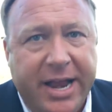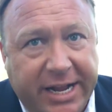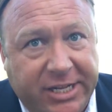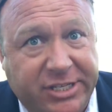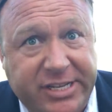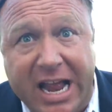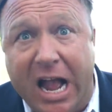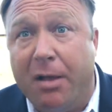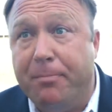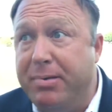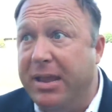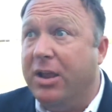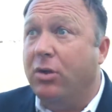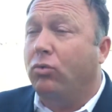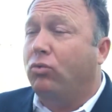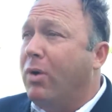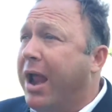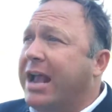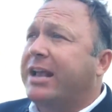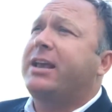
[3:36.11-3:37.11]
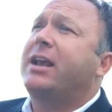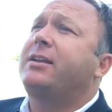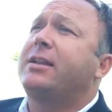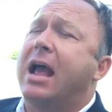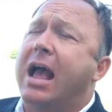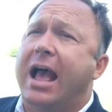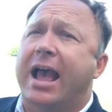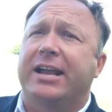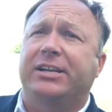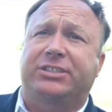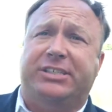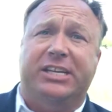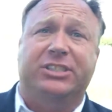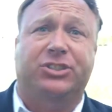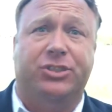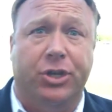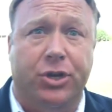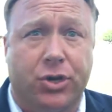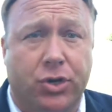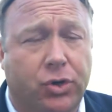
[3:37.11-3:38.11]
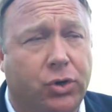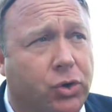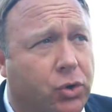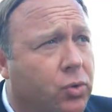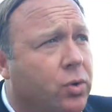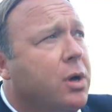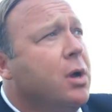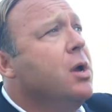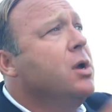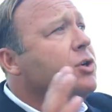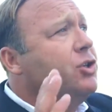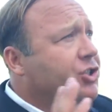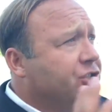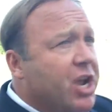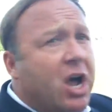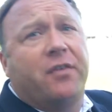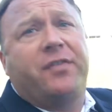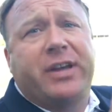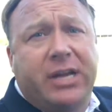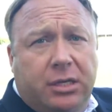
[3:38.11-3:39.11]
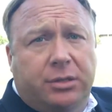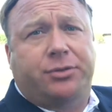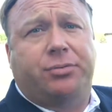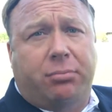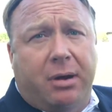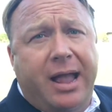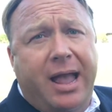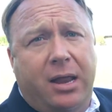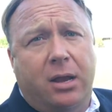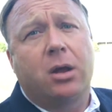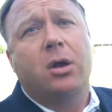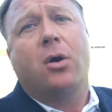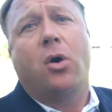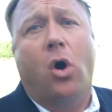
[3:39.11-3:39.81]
it's now being recognized as the new Soviet threat,